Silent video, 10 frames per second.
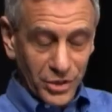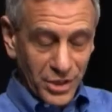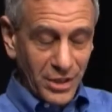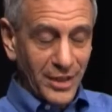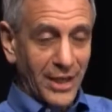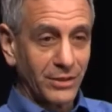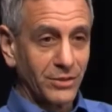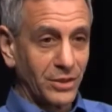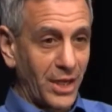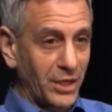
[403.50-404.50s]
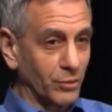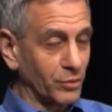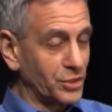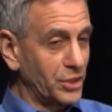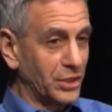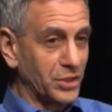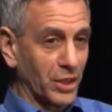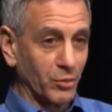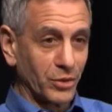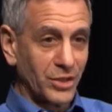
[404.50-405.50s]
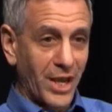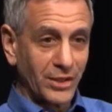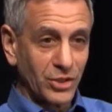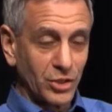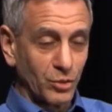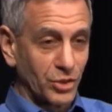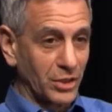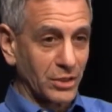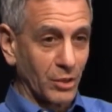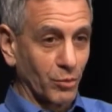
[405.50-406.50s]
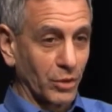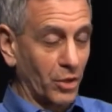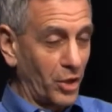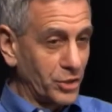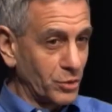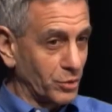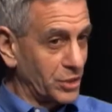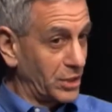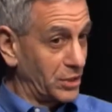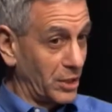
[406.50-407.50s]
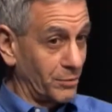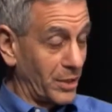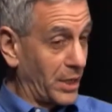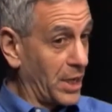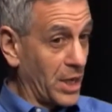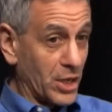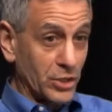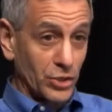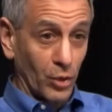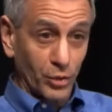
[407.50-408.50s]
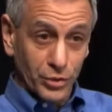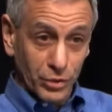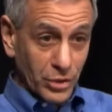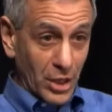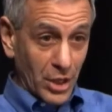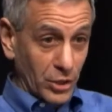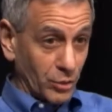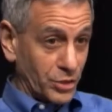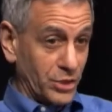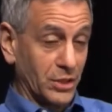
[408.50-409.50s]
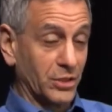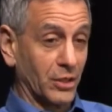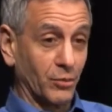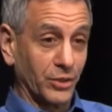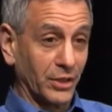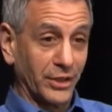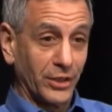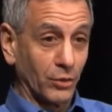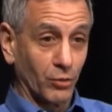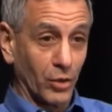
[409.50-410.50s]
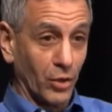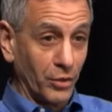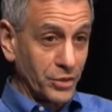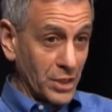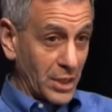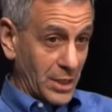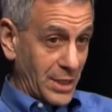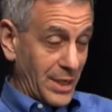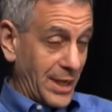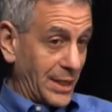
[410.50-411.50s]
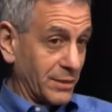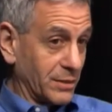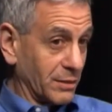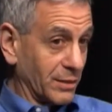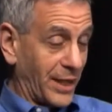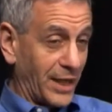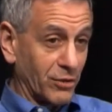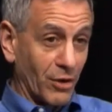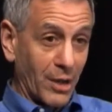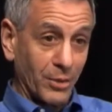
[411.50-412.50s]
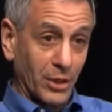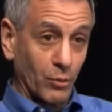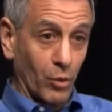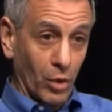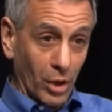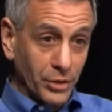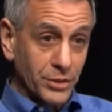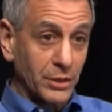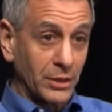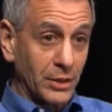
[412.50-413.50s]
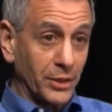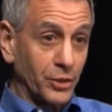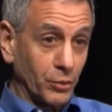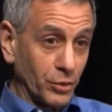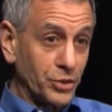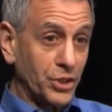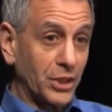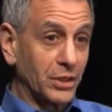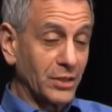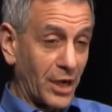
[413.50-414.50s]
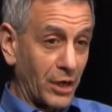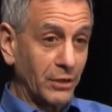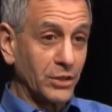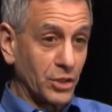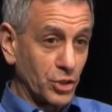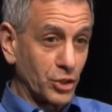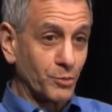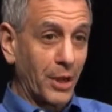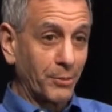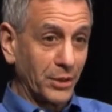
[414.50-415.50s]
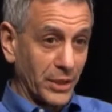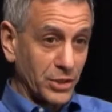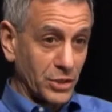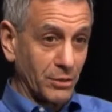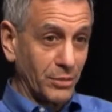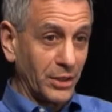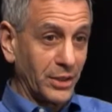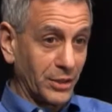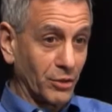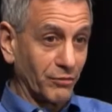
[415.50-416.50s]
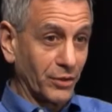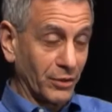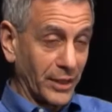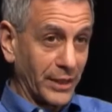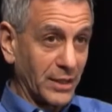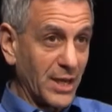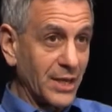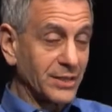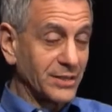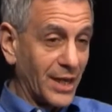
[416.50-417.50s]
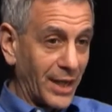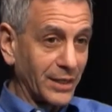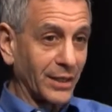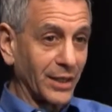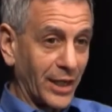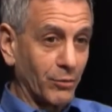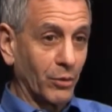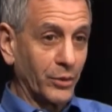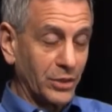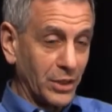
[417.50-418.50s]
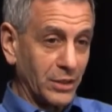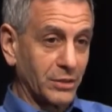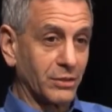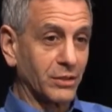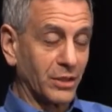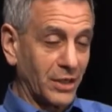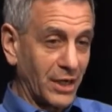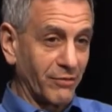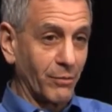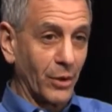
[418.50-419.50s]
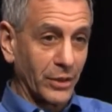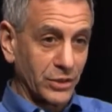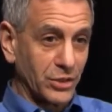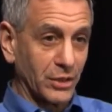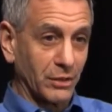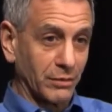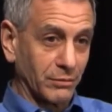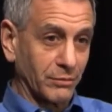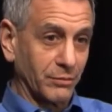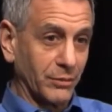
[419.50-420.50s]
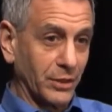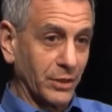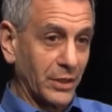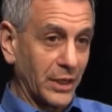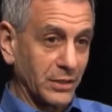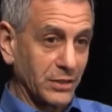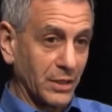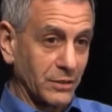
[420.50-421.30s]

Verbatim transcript: will see that today. You will see it done with taxes, you will see it done with laws, you will see it done by soldiers, you will see it done with illegal roads and land grabbing walls. You will see an entire indigenous population being kicked off their land, not unlike what we did to the Native Americans here mm-hmm. in the mm-hmm. United